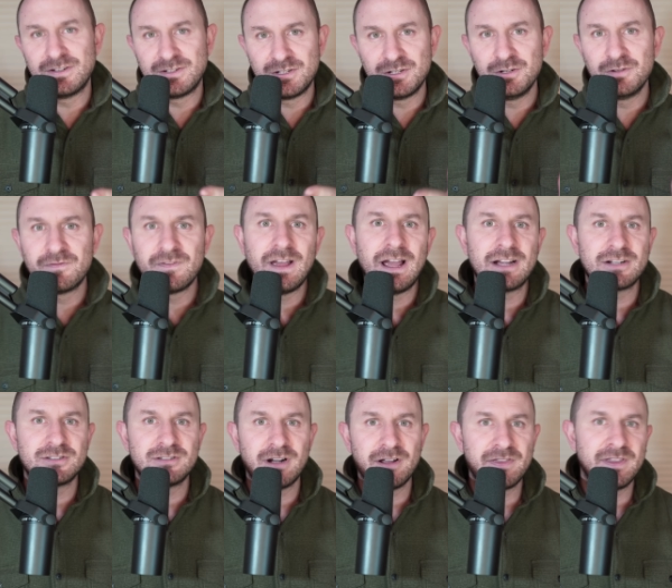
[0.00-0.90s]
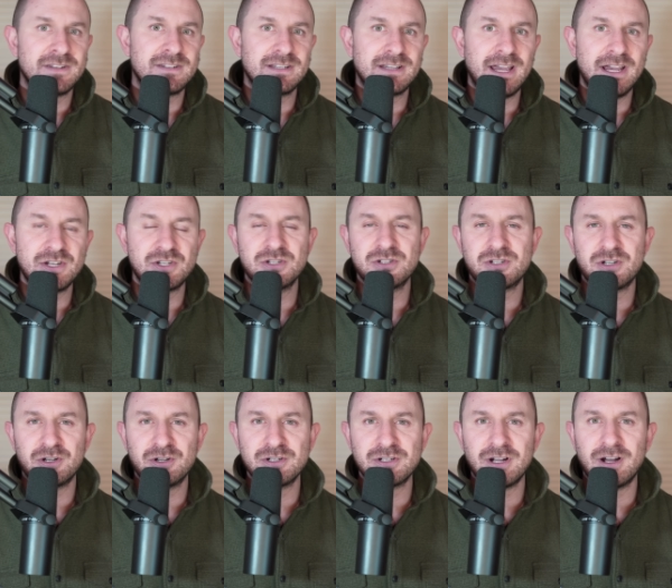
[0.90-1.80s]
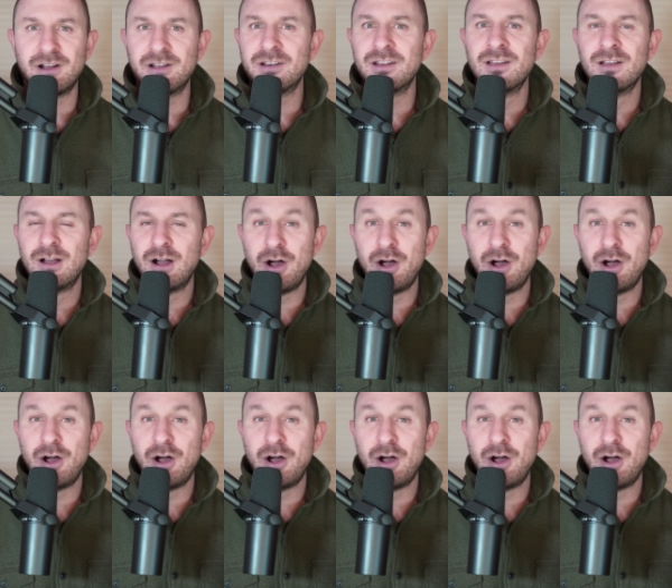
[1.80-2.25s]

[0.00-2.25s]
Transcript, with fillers: two factor authentication turned on